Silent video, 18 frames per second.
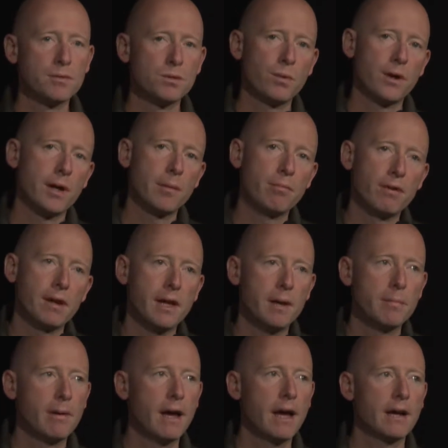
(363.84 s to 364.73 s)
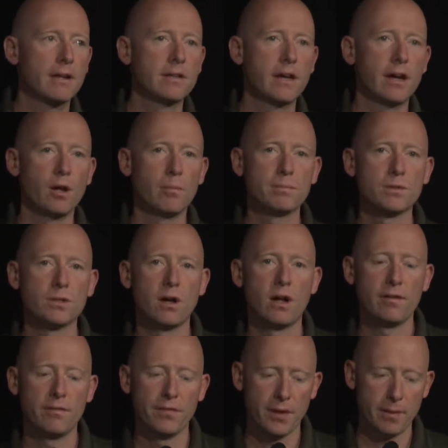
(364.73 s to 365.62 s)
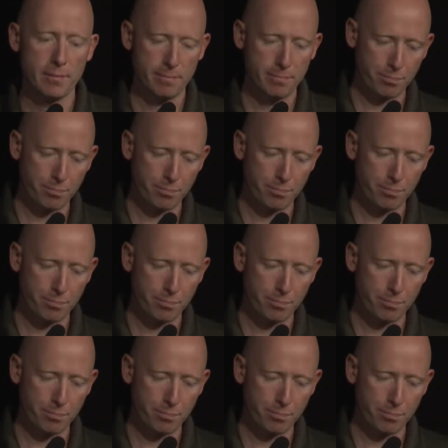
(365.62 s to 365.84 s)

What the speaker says: we're going to bring him back to help solve them.